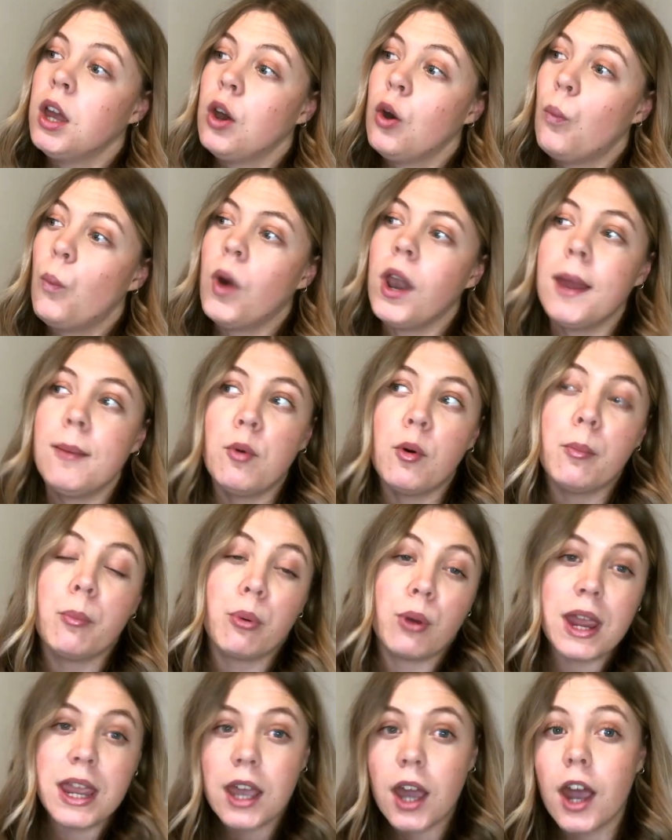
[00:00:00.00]
when I'm on
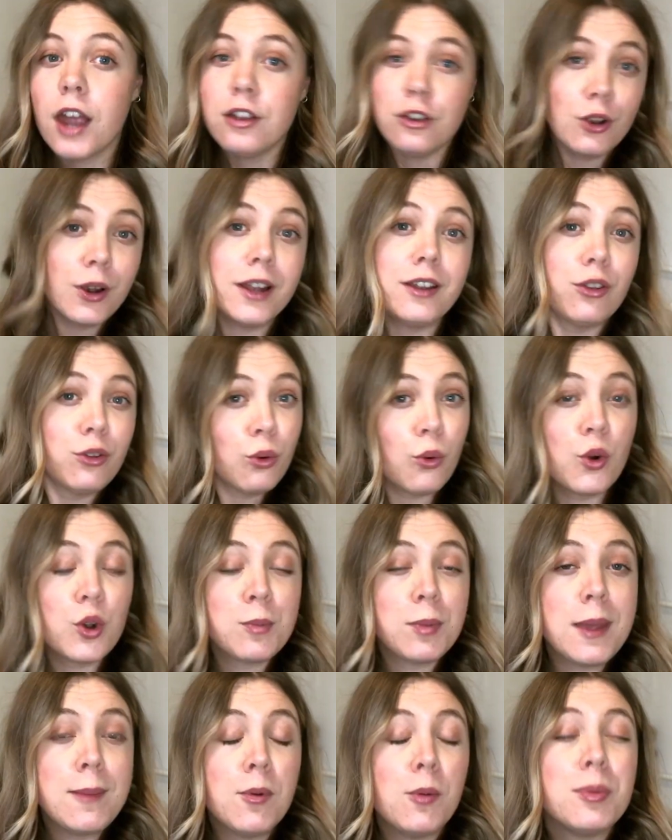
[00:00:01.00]
break I do like to talk to
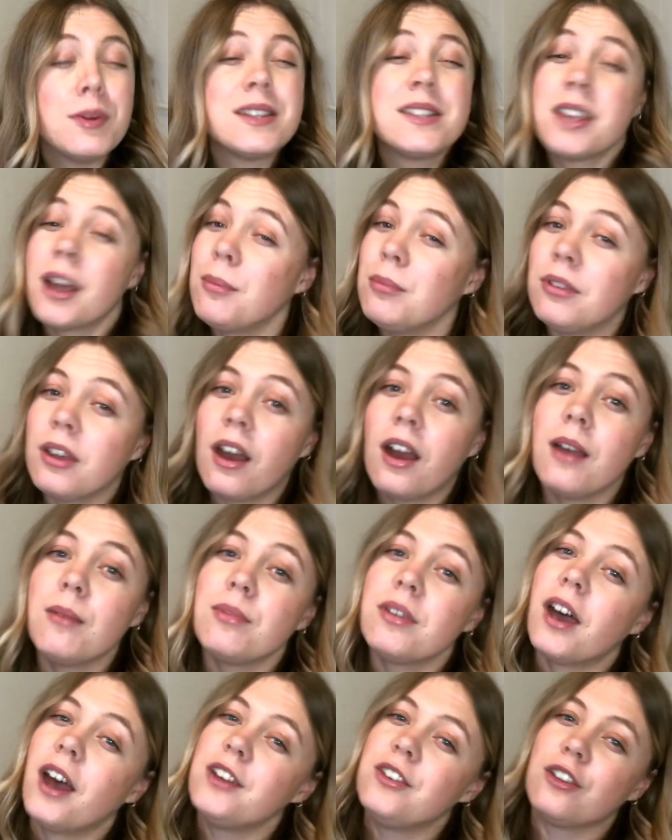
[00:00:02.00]
people, but
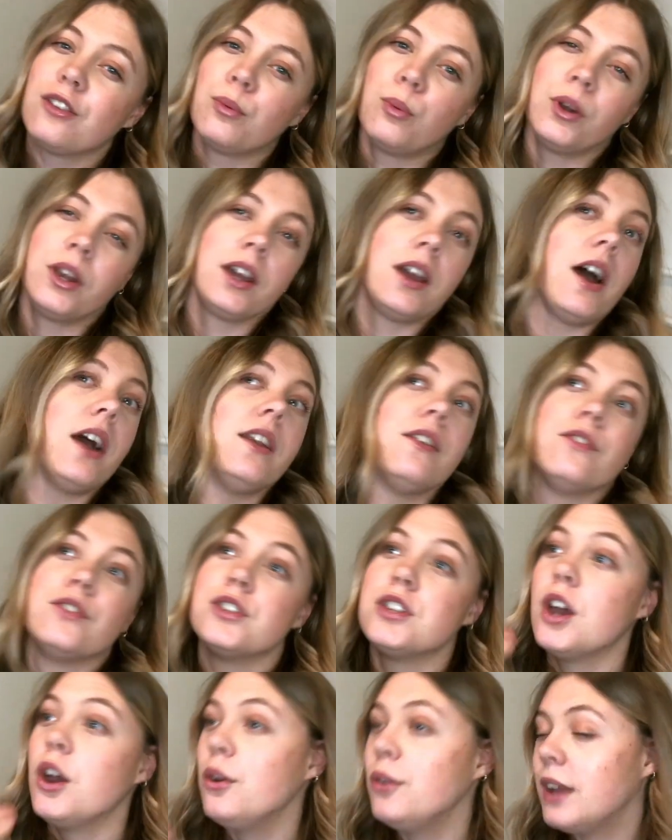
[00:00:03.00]
sometimes I just want to kind of
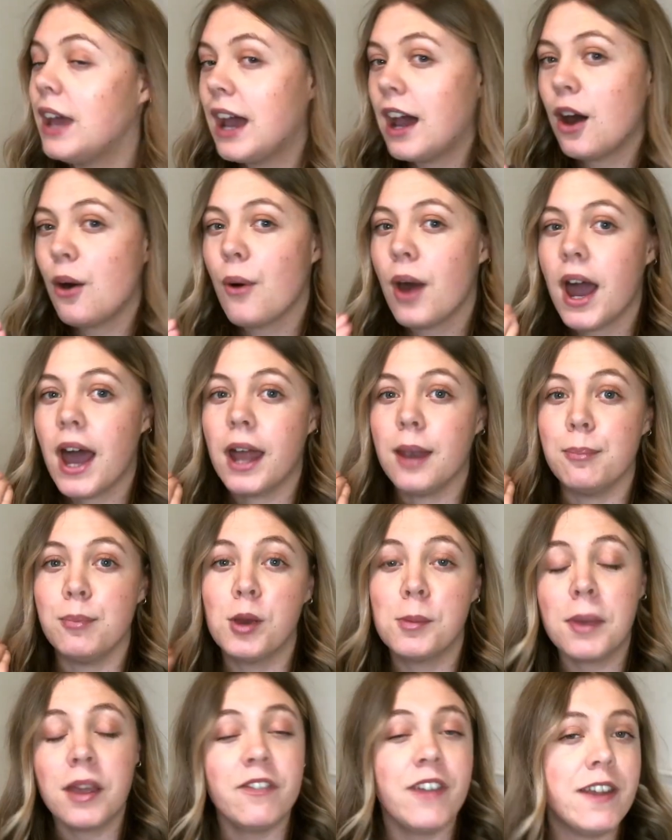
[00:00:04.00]
zone out and
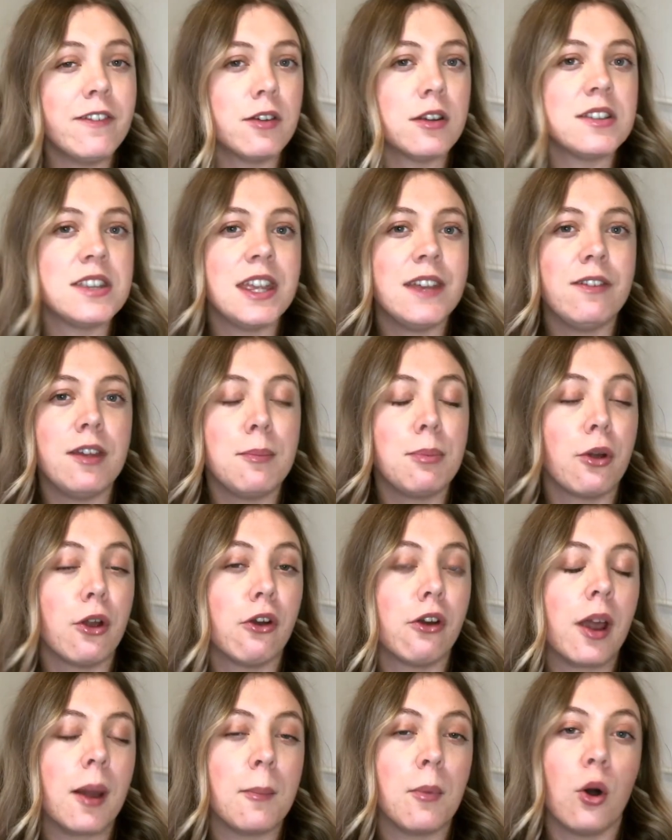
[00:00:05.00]
put my favourite TV
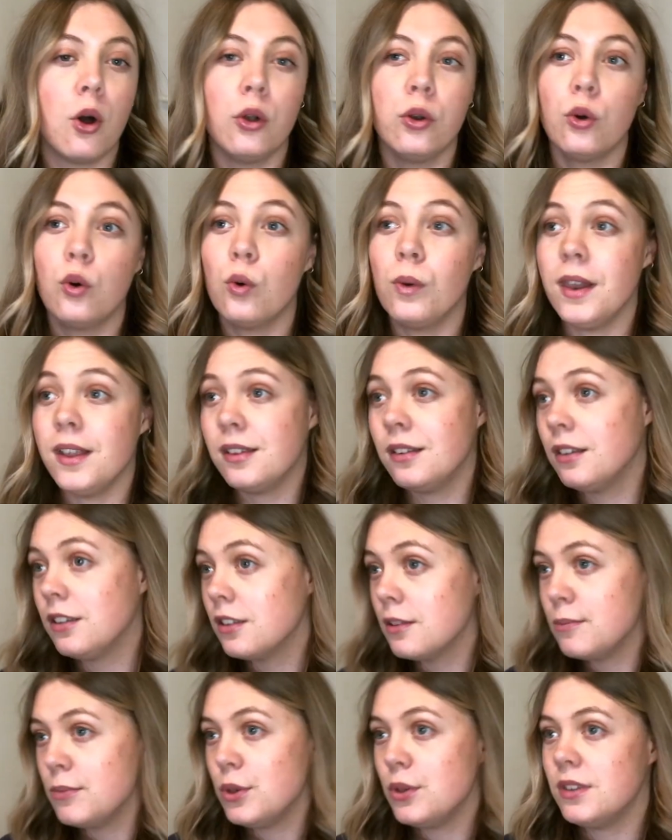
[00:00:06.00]
programme on or listen to
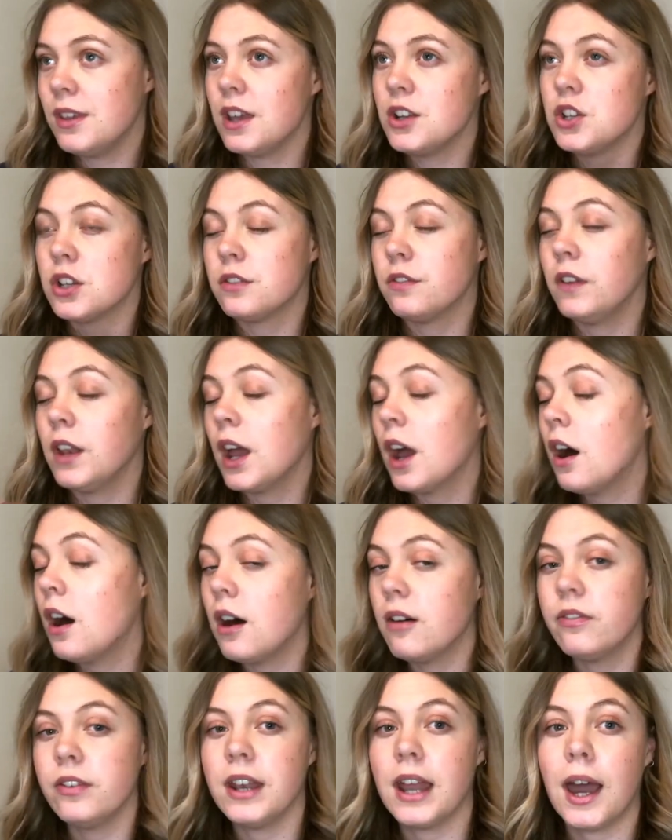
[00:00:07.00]
some music just for like
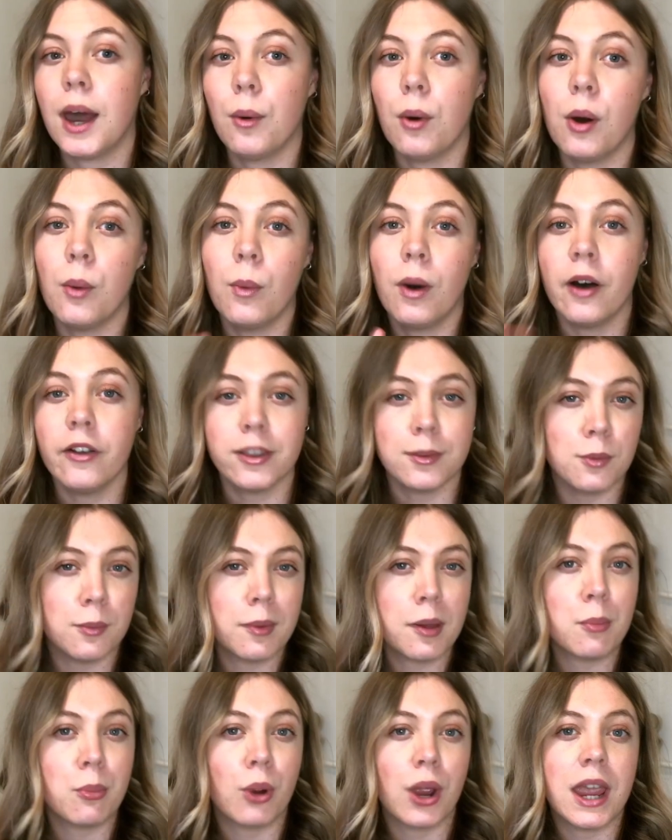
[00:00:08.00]
half an hour whilst I'm on
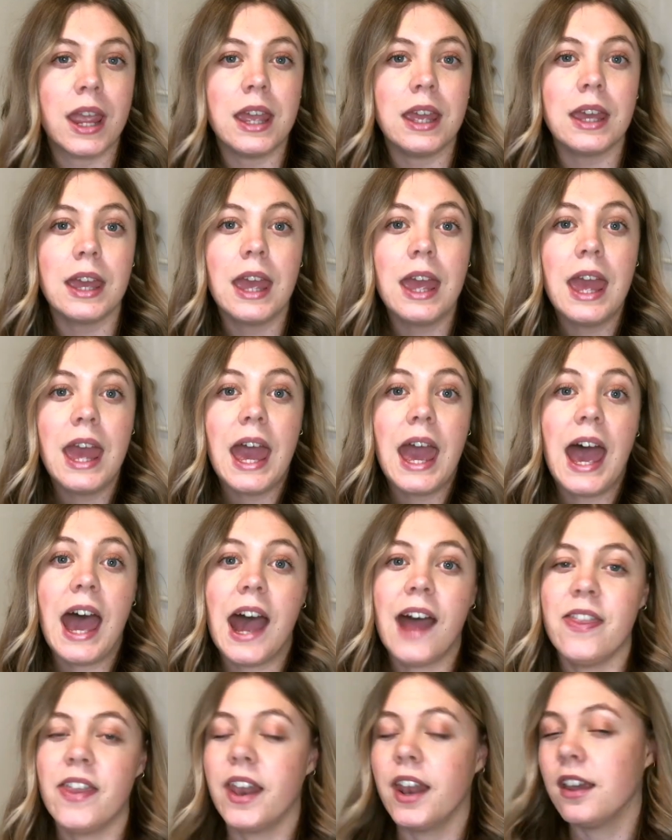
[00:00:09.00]
my break,
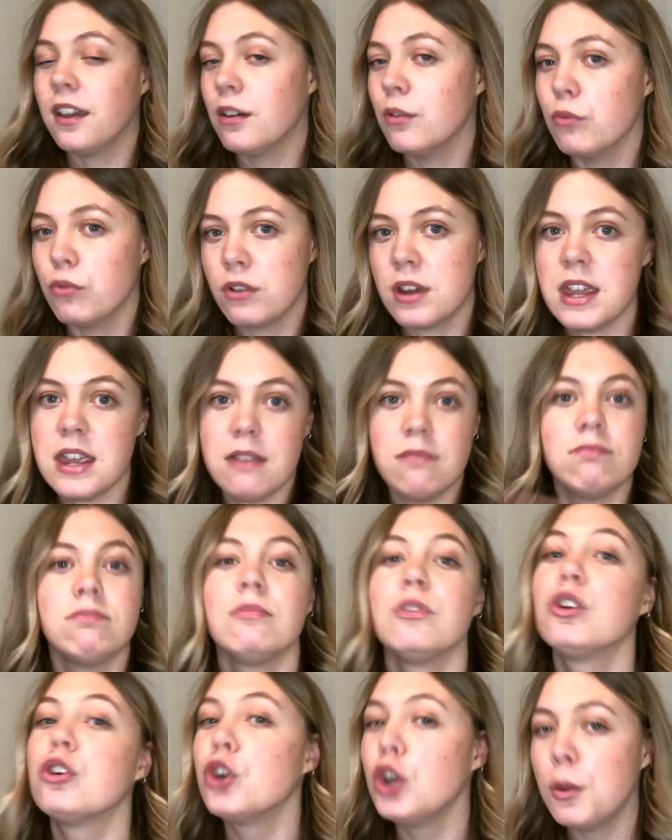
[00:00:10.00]
and then I can
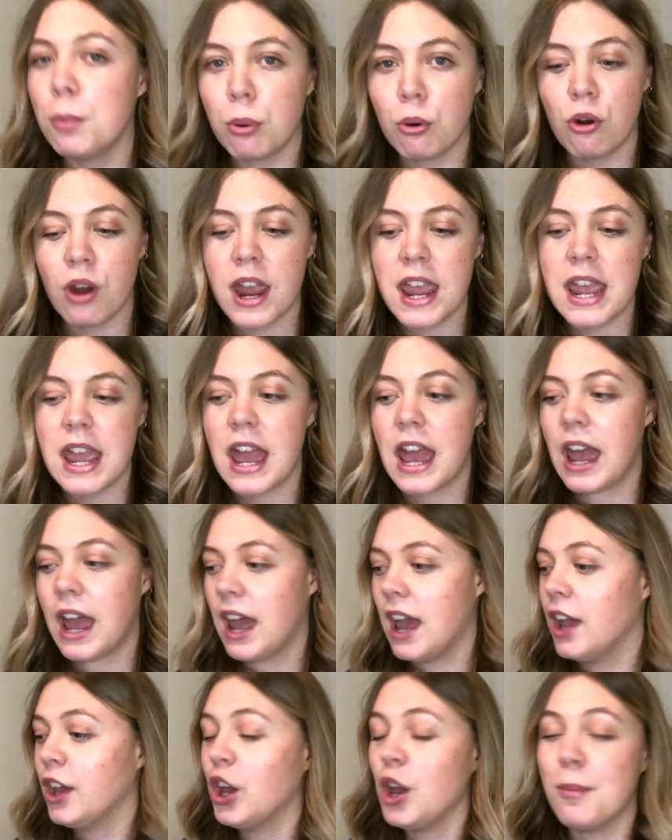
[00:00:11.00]
recuperate
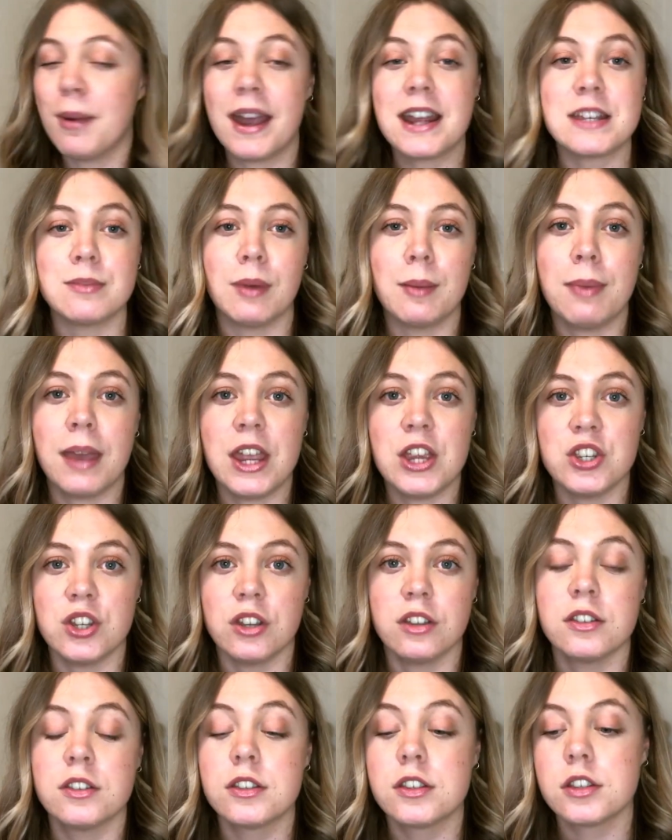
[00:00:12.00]
and go back to my
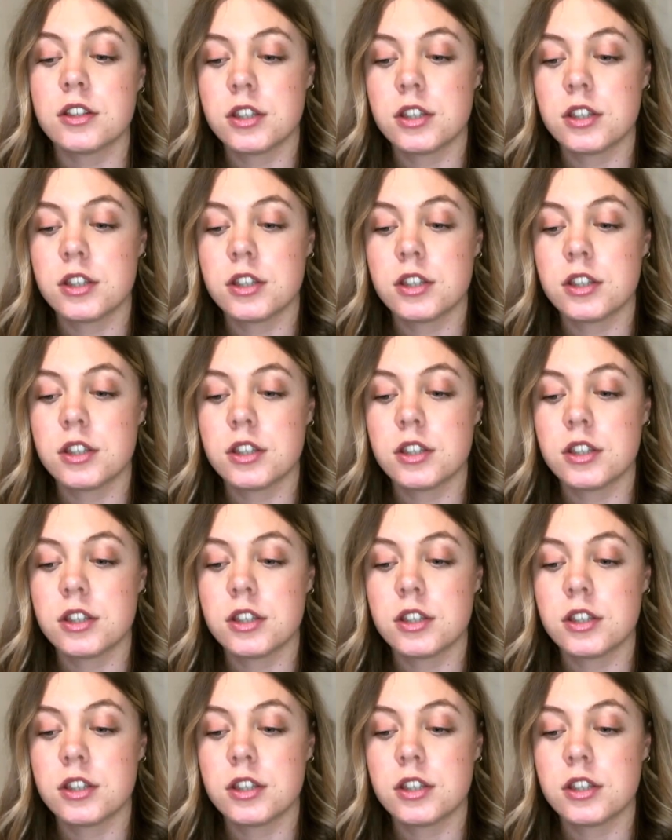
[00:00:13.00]
patients.